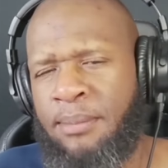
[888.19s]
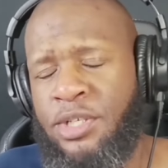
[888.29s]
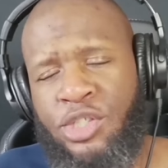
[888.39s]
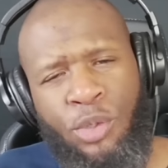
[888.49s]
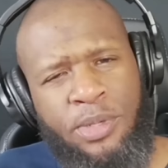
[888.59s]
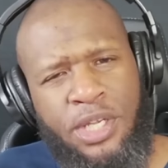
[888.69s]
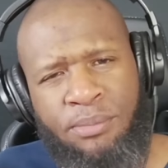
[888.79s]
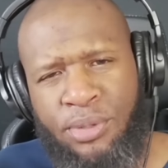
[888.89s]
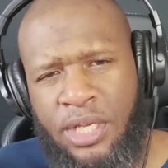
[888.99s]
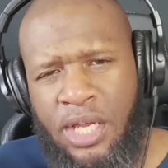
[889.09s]
I'm just a normie here to
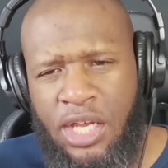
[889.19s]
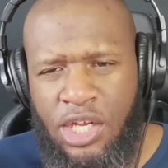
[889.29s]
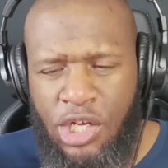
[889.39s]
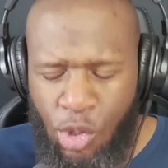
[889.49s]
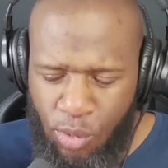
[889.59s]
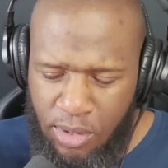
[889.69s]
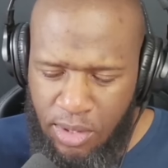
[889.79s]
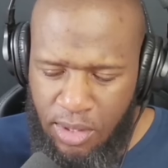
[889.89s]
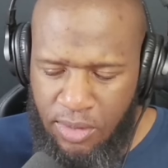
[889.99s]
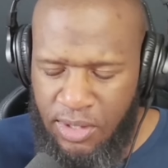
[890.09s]
bring you
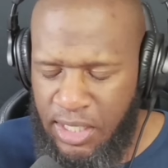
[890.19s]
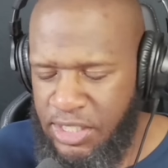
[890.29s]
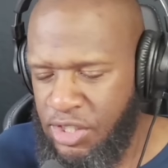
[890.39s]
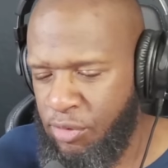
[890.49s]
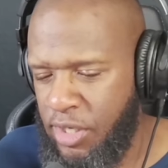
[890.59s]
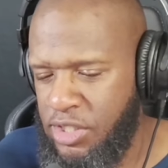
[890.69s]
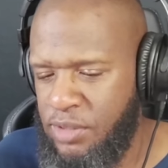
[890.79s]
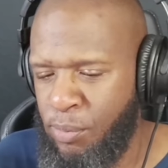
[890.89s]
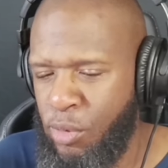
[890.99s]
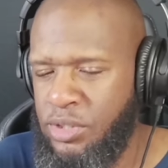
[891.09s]
the latest and greatest in
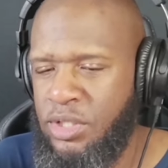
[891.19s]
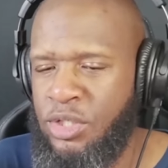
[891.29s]
sports,